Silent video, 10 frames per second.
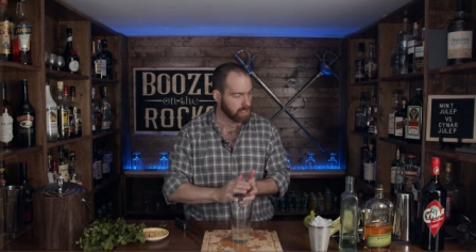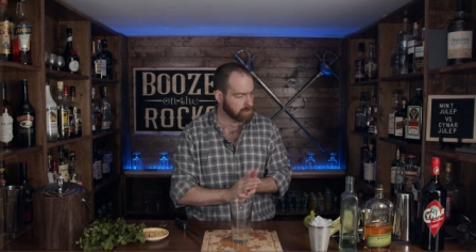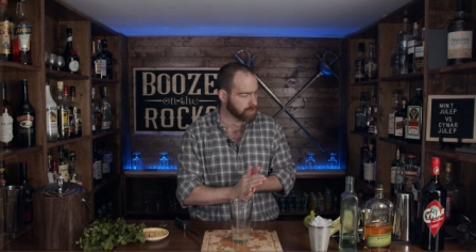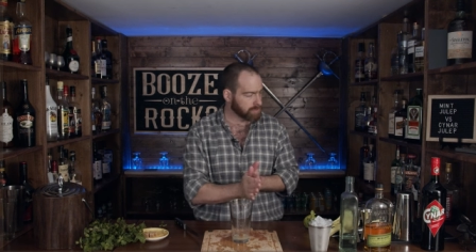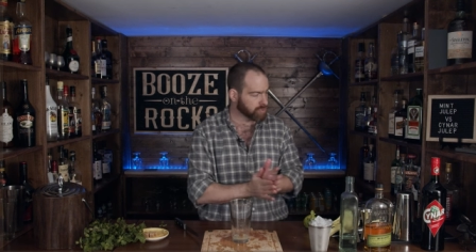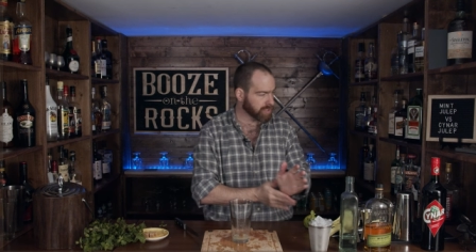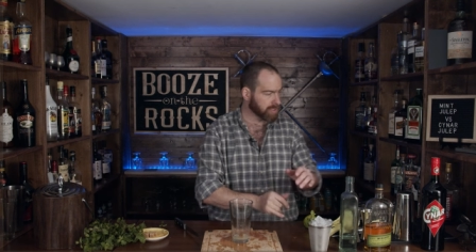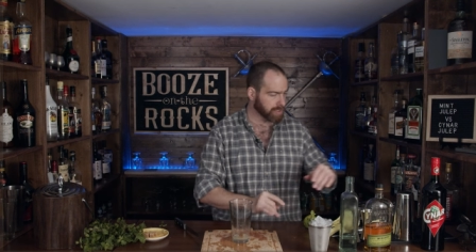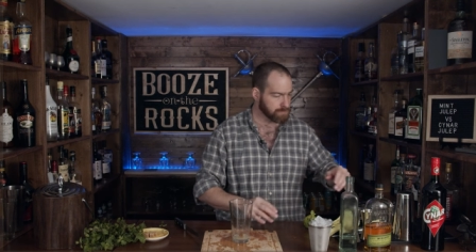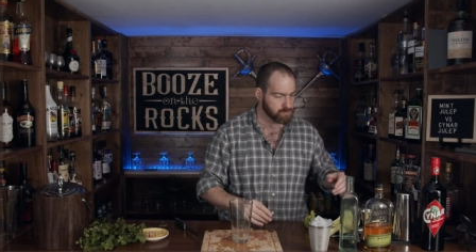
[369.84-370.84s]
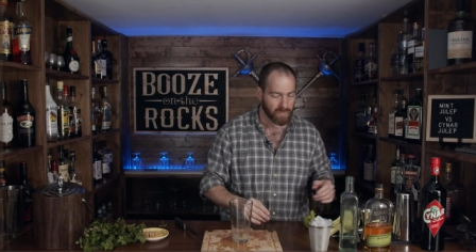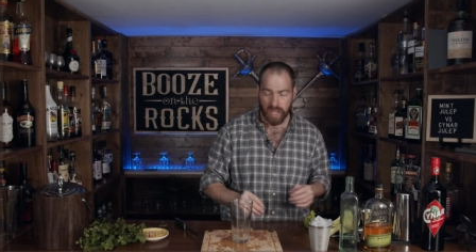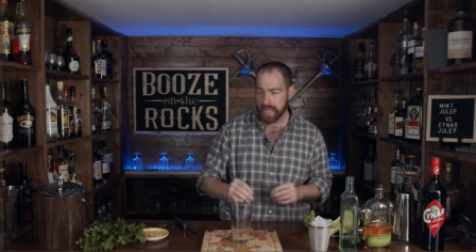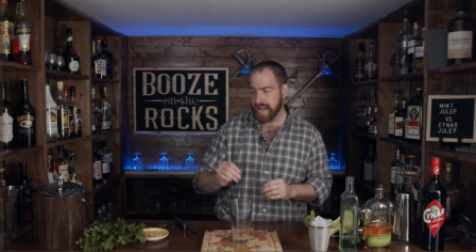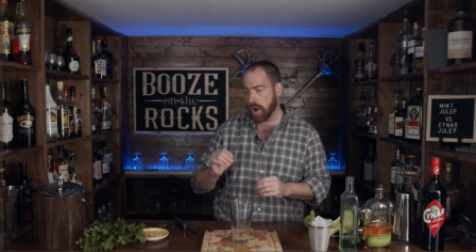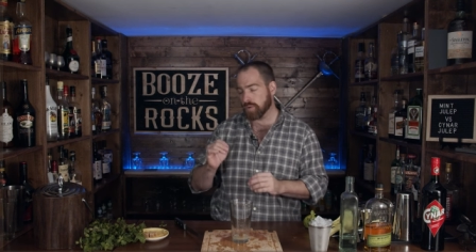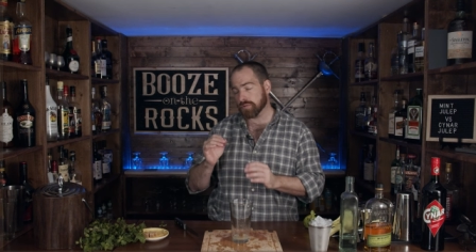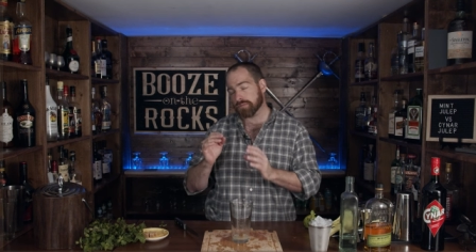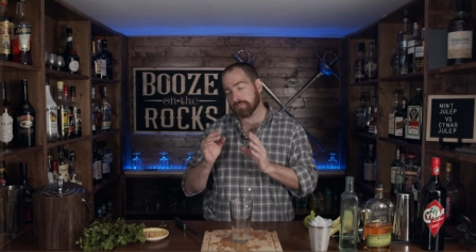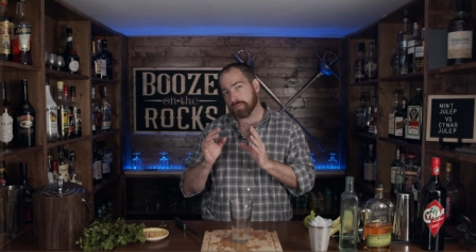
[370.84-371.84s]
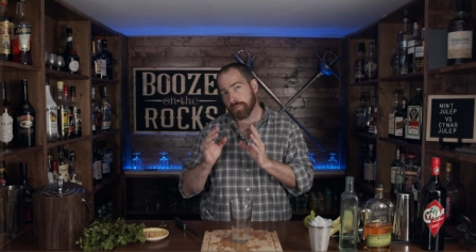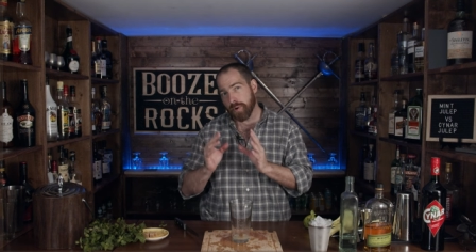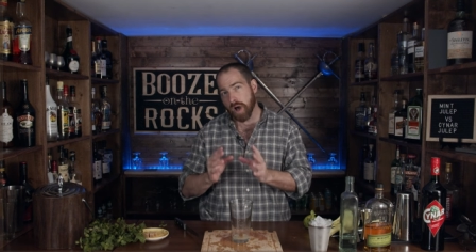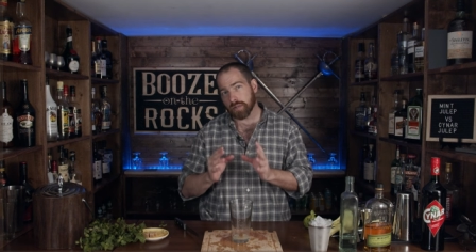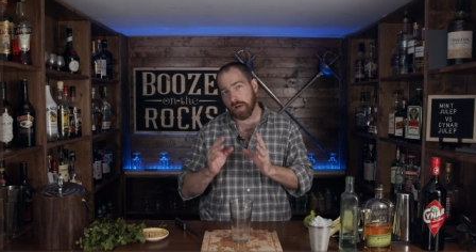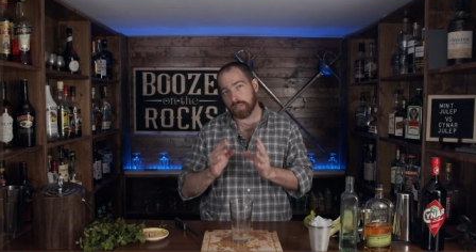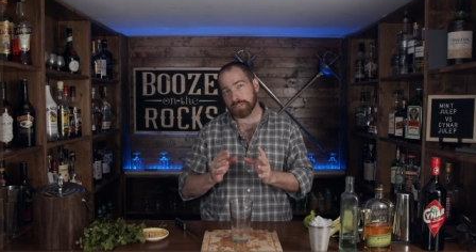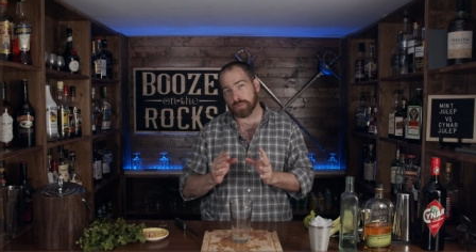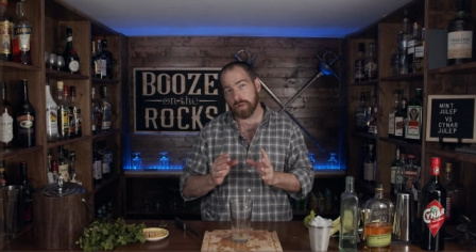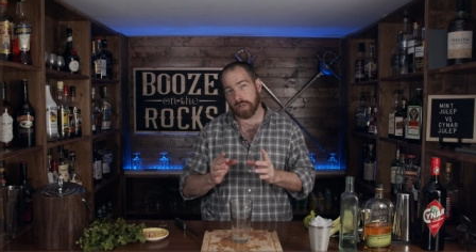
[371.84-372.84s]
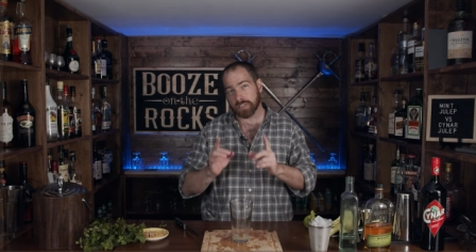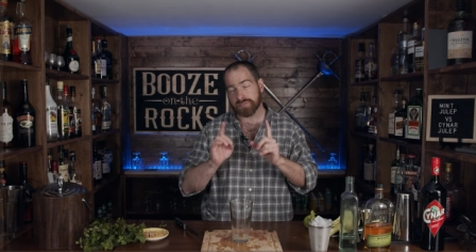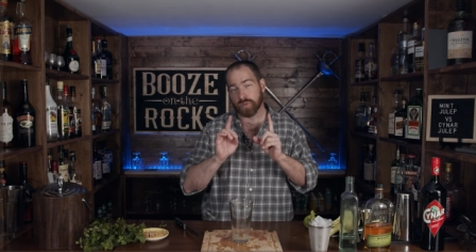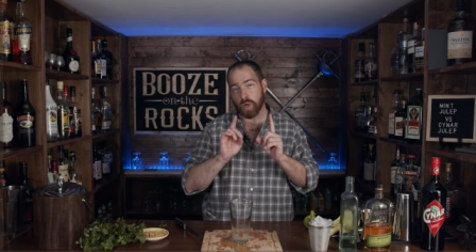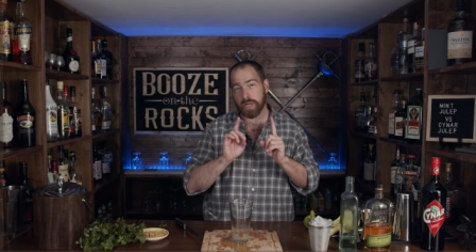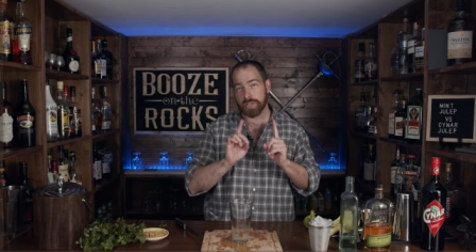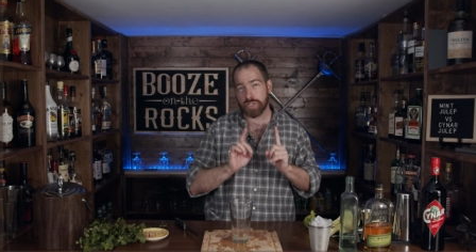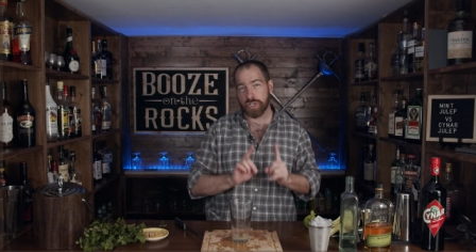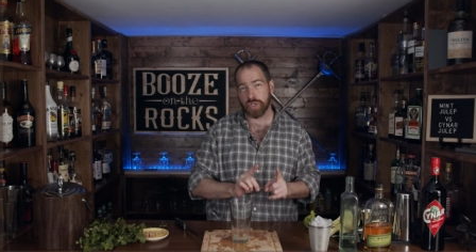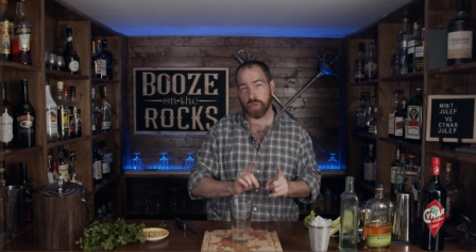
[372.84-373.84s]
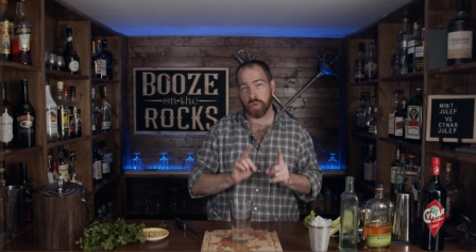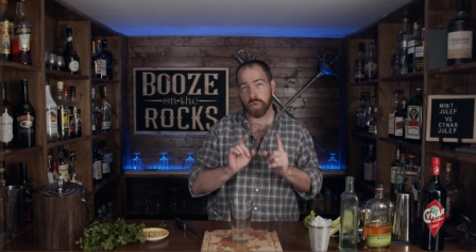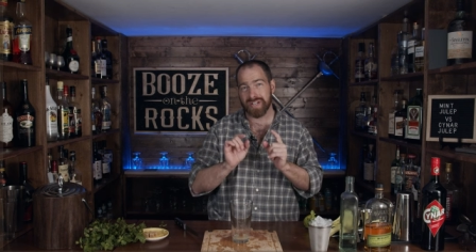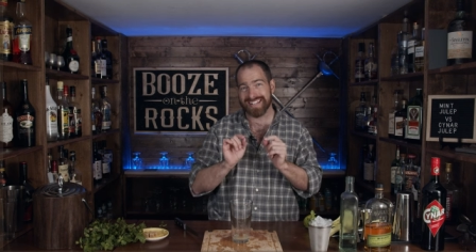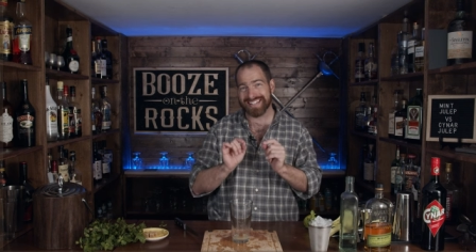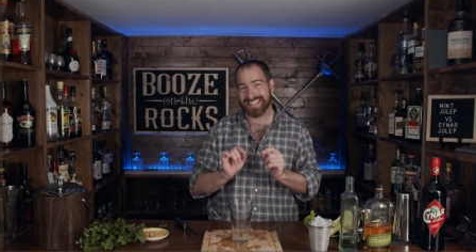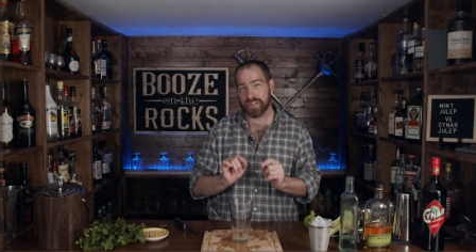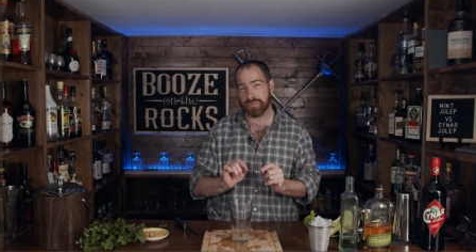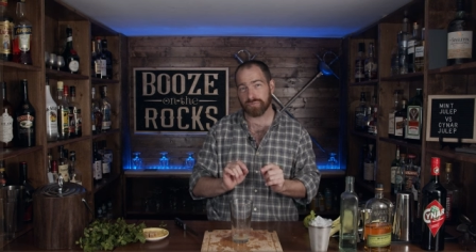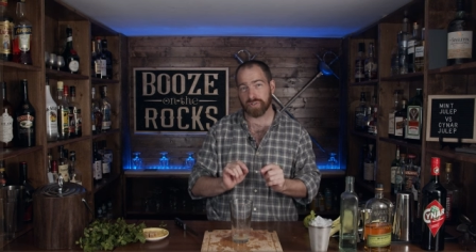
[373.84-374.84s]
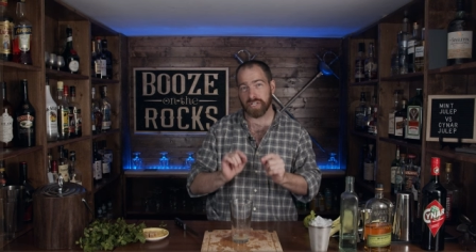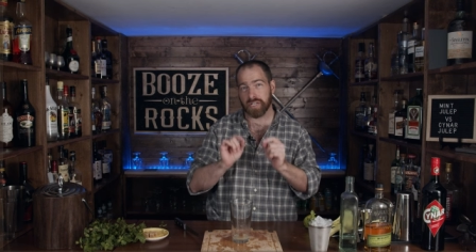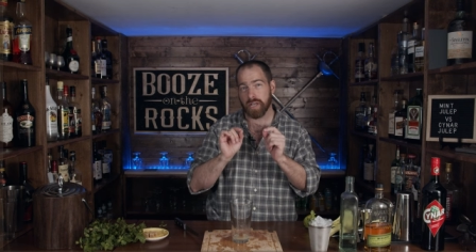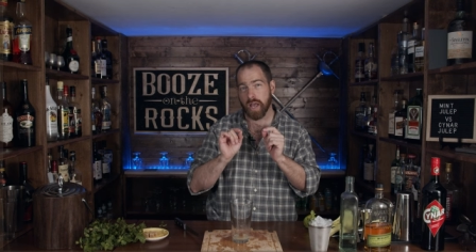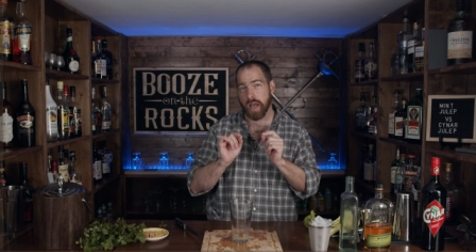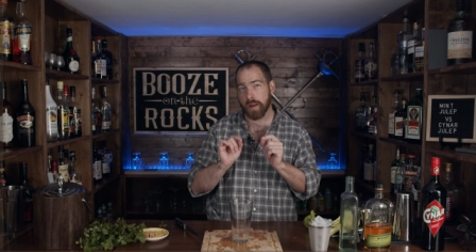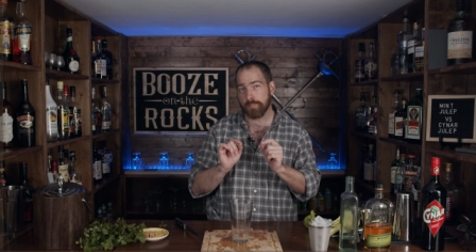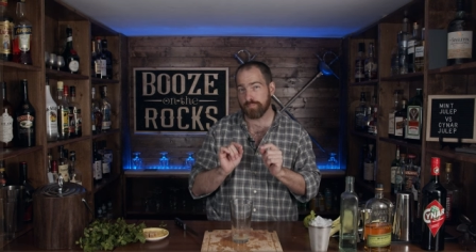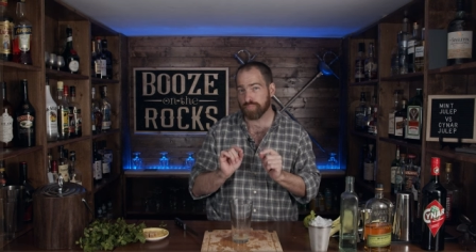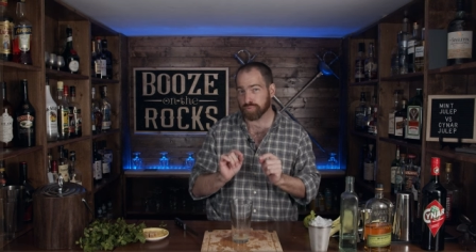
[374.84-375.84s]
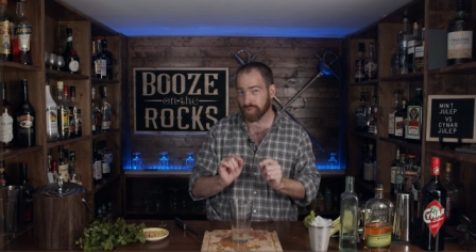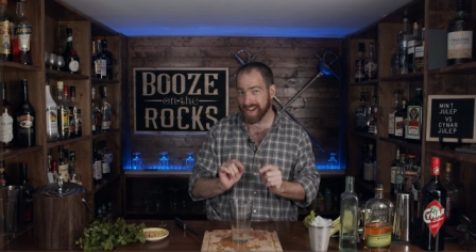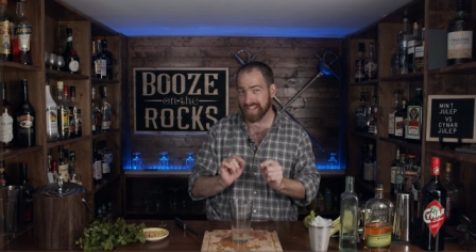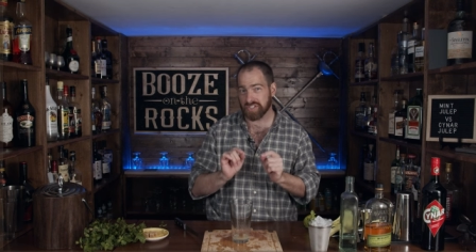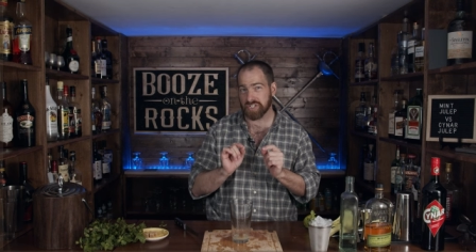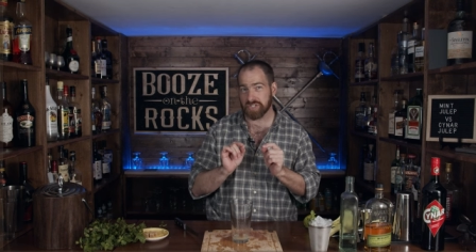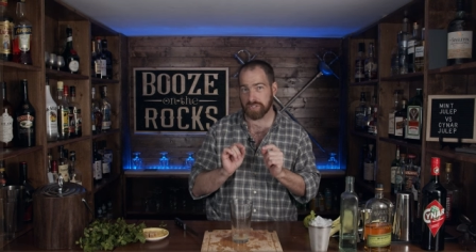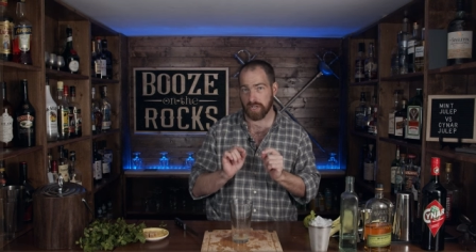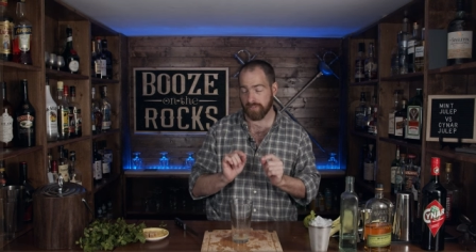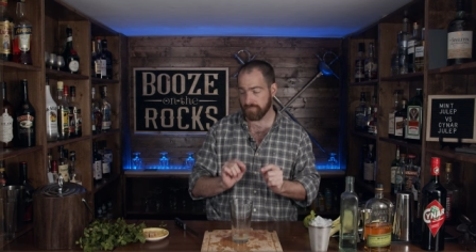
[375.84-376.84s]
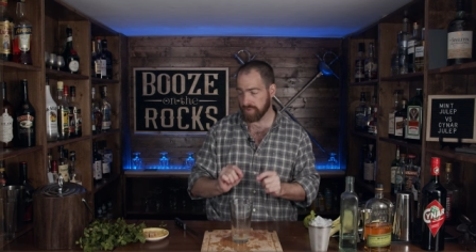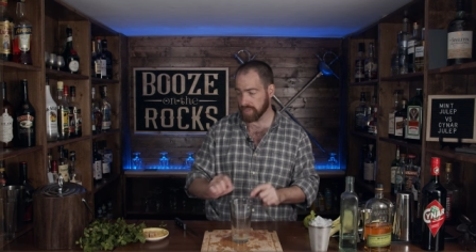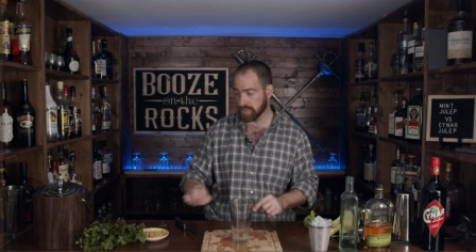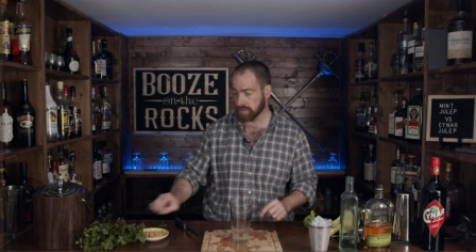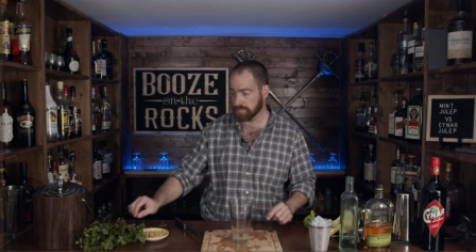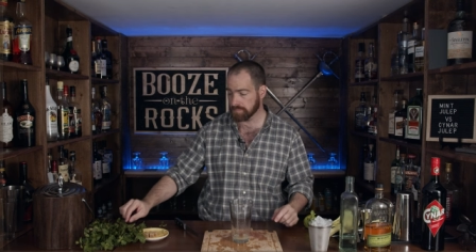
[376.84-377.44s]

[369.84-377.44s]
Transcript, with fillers: Looking pretty good. Now, the bottle also calls for two to three branches of mint.